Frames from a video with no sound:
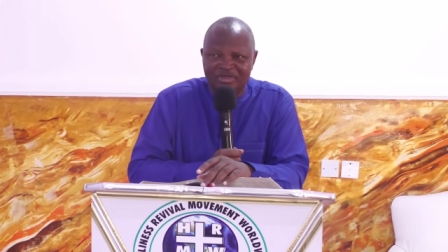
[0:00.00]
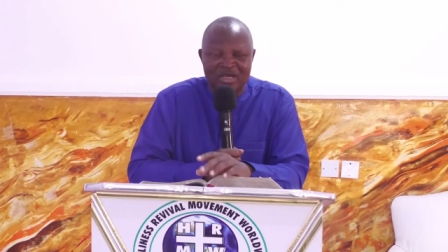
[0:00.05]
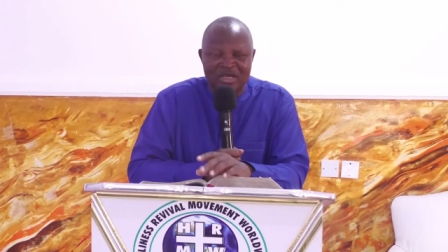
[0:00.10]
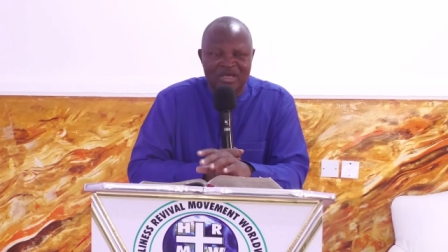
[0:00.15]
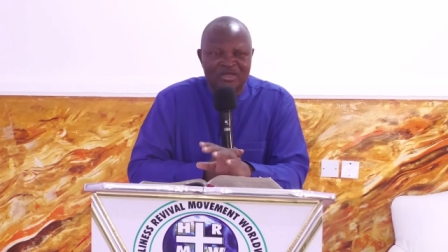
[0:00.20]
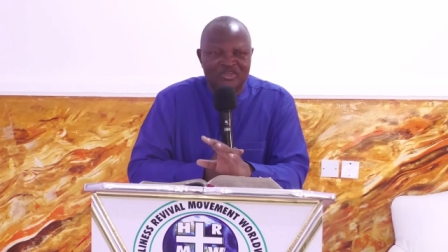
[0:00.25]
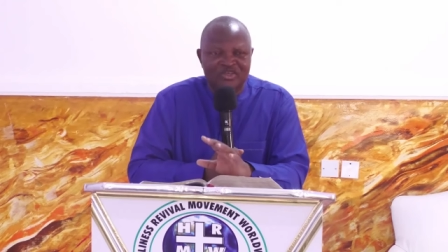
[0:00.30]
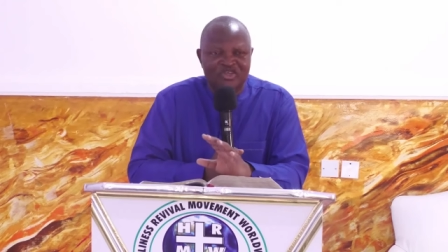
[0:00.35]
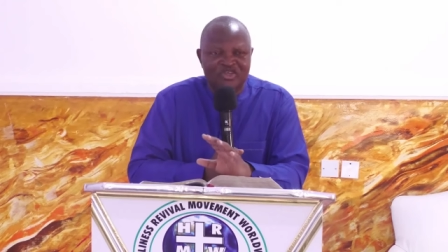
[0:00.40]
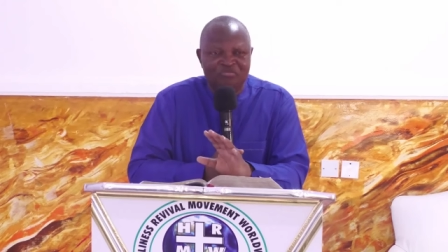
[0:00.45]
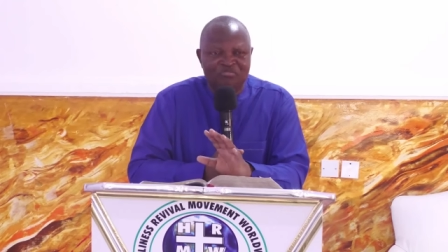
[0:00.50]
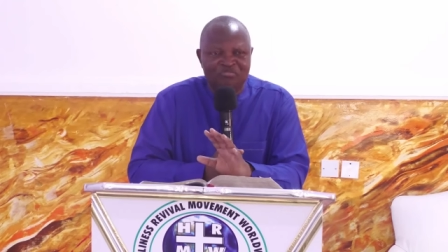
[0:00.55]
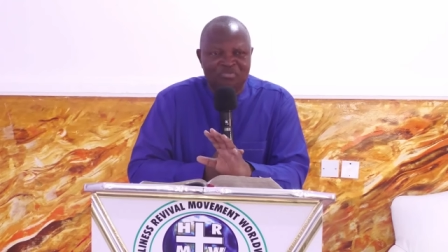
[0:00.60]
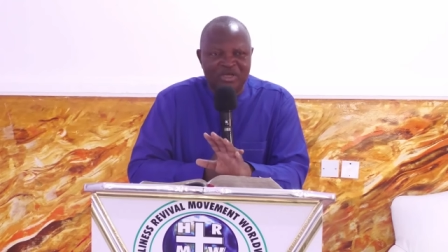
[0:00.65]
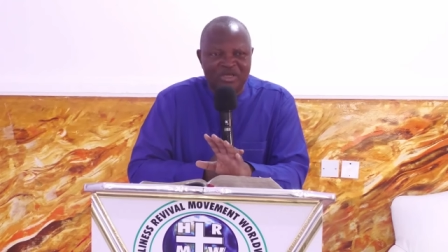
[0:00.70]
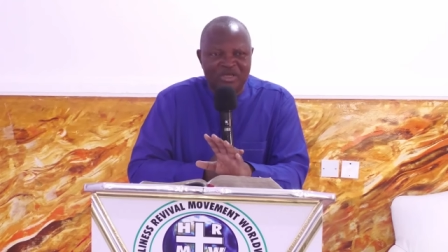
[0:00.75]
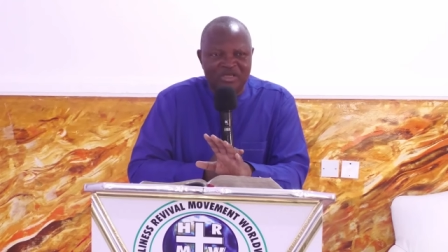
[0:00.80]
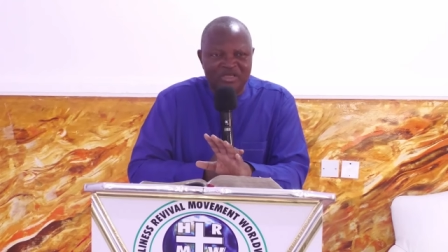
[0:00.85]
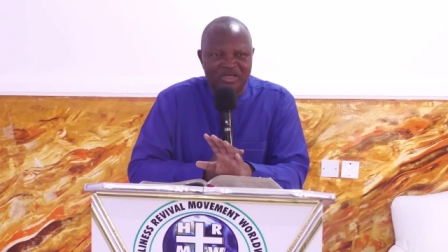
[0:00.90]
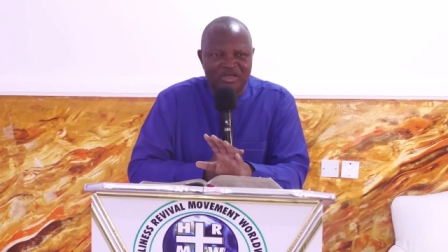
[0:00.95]

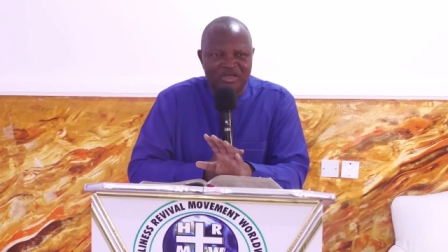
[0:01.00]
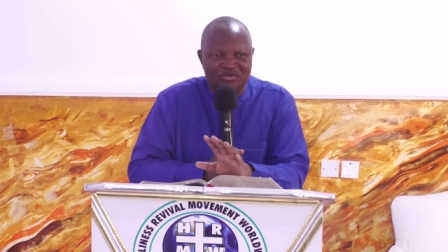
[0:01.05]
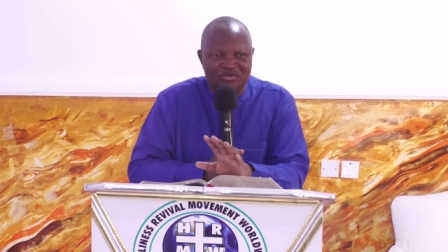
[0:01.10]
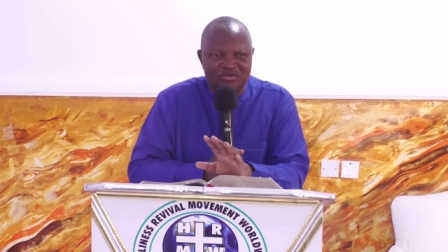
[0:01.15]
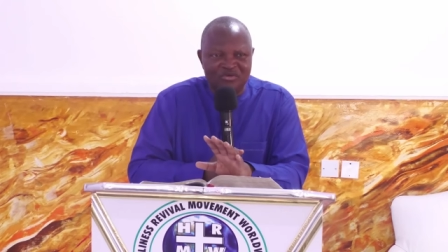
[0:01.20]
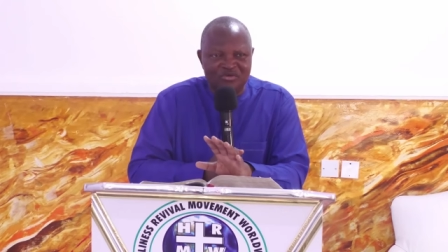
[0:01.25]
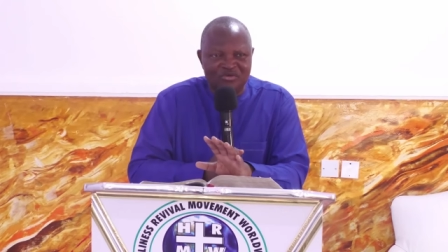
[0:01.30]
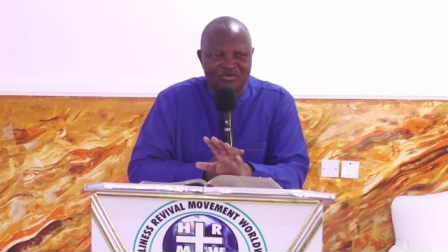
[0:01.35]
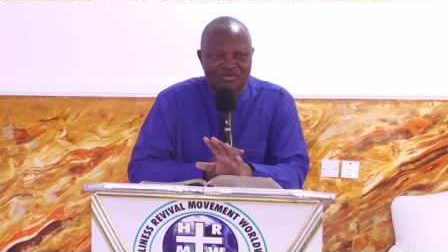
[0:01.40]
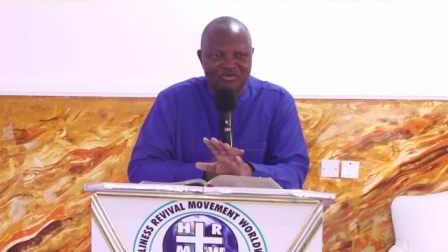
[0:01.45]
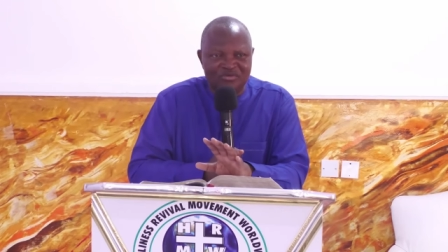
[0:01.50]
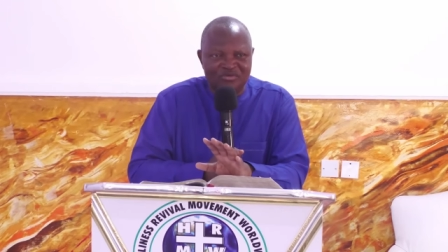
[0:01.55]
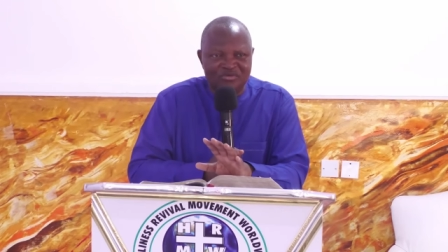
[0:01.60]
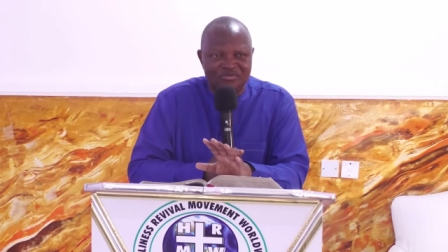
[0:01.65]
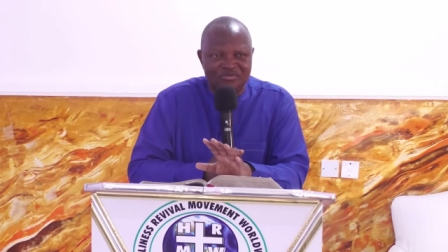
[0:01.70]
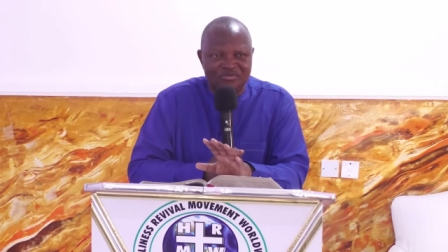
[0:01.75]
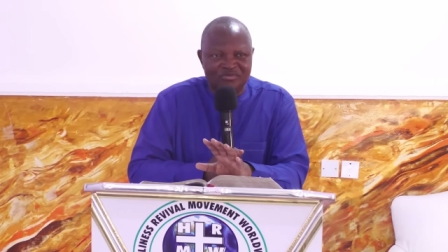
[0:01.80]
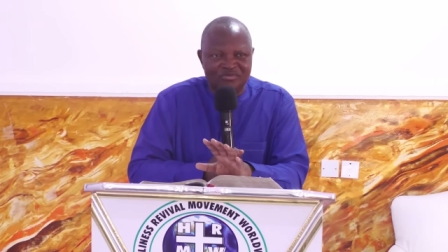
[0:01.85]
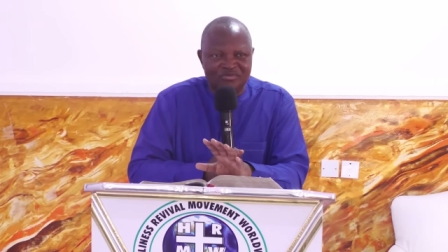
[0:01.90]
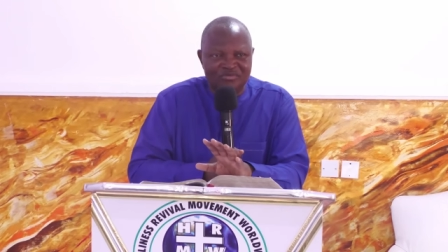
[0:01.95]
Speak the truth.
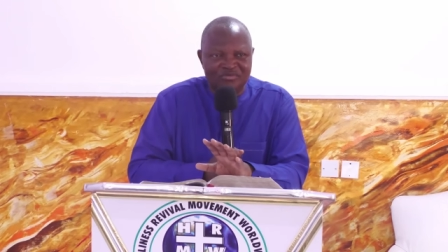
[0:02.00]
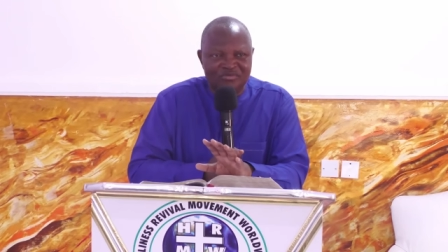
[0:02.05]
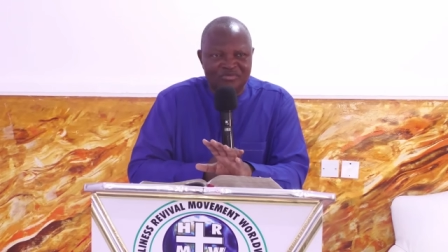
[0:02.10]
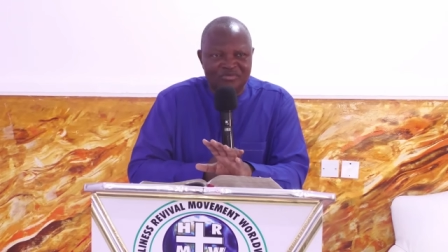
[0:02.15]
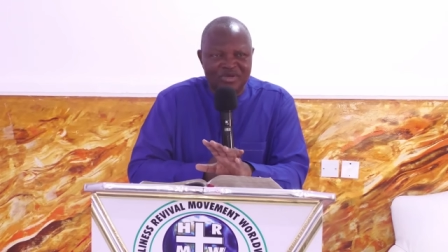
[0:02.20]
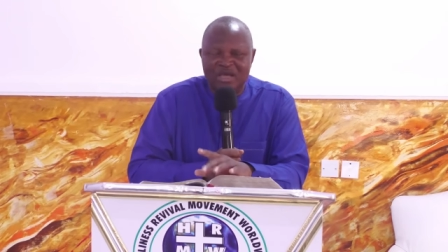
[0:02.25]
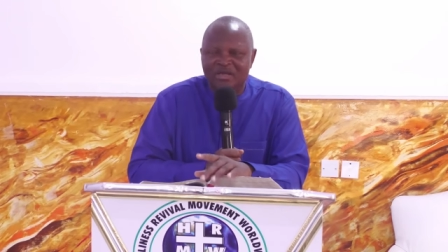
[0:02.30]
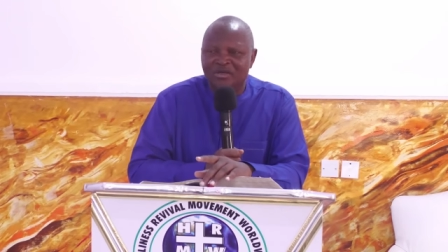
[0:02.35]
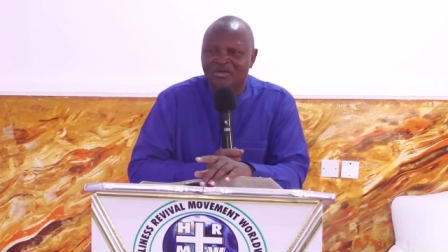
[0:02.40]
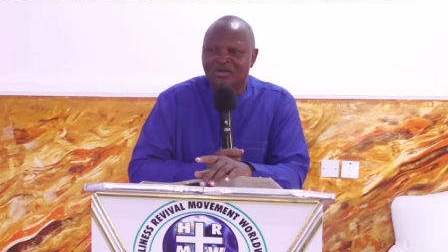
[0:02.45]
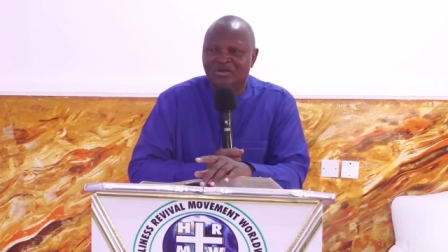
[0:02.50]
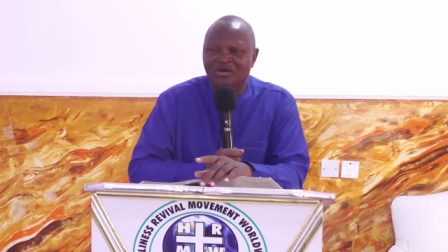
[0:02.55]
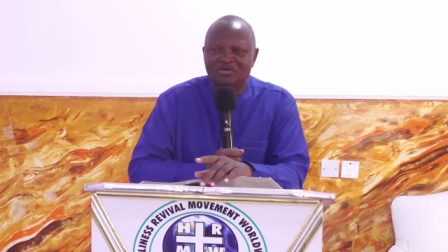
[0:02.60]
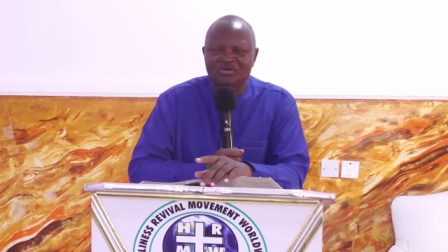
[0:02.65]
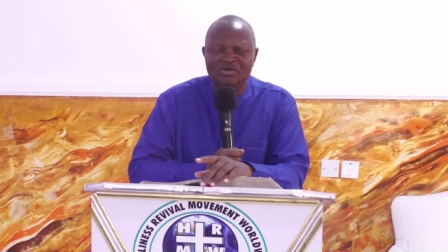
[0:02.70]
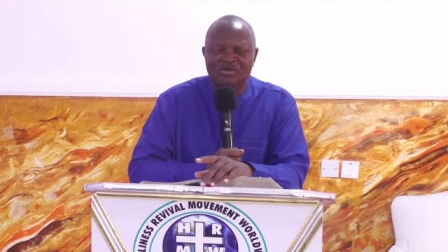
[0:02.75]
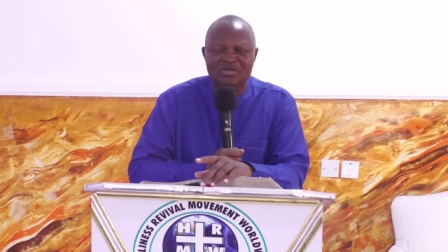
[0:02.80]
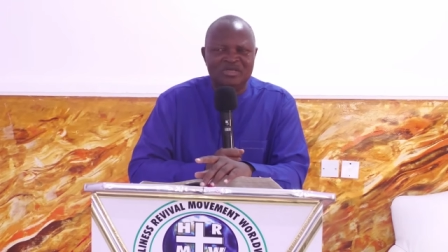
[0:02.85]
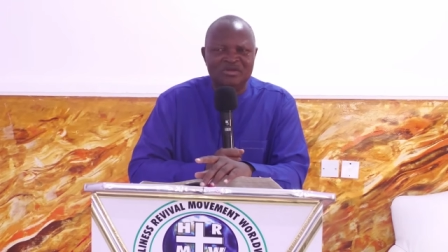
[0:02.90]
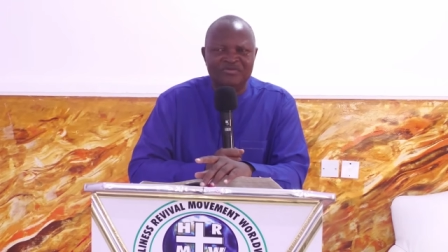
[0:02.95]
Don't
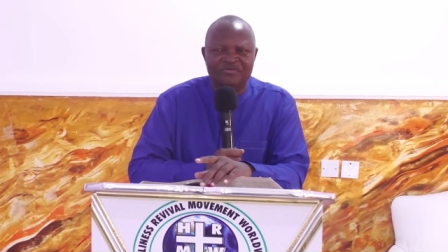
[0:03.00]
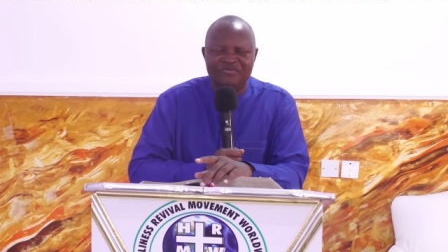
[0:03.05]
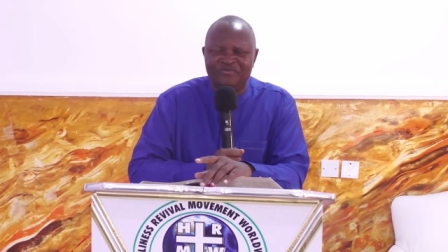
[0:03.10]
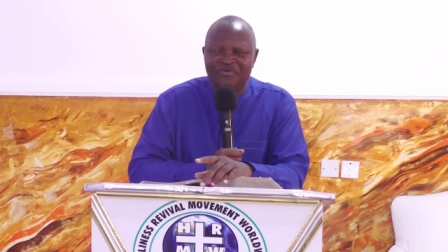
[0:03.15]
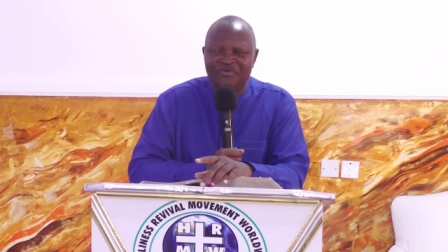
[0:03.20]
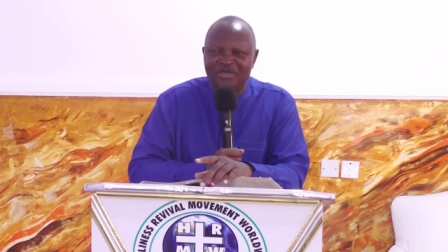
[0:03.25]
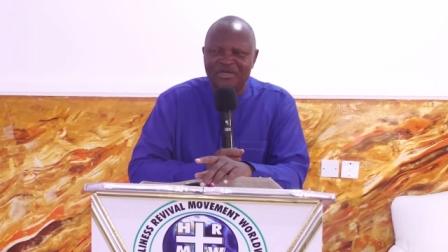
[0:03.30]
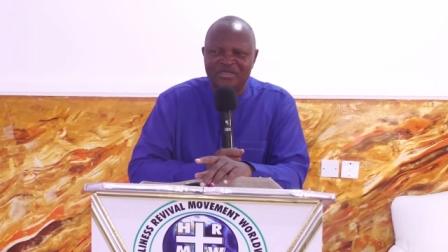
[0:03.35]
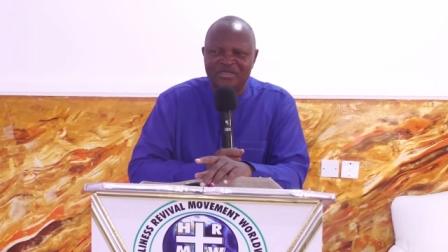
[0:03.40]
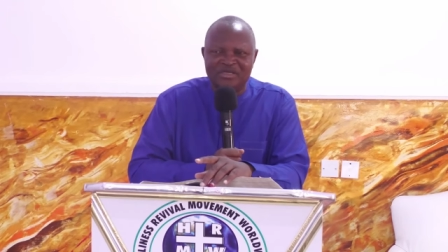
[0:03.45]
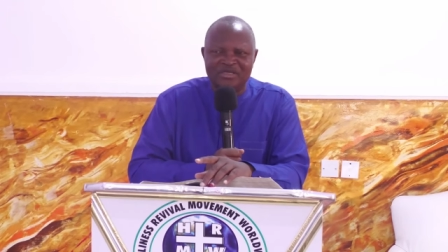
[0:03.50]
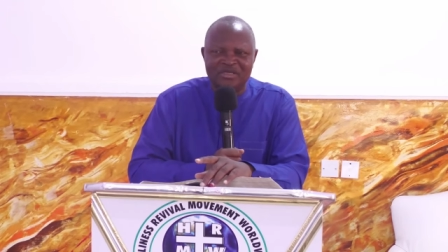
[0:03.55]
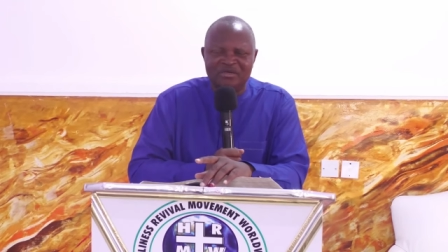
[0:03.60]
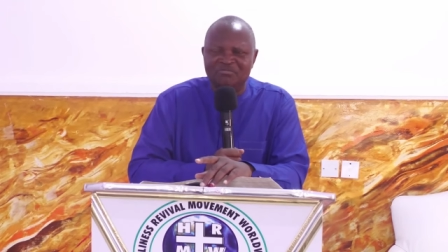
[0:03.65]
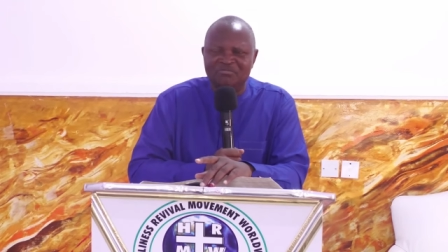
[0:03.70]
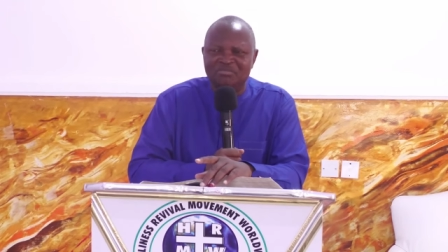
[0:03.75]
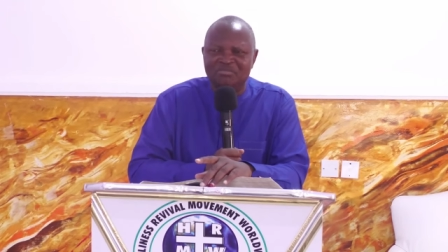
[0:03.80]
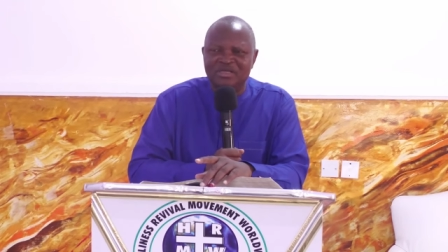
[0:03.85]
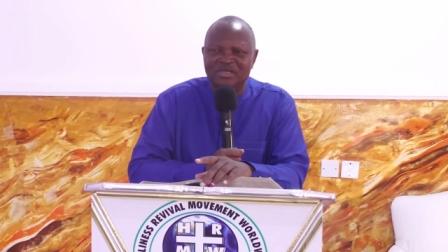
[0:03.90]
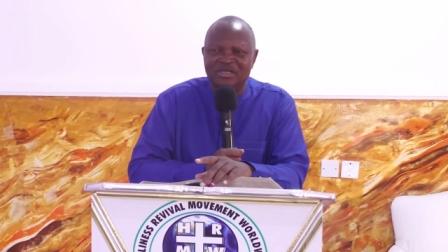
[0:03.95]
defend somebody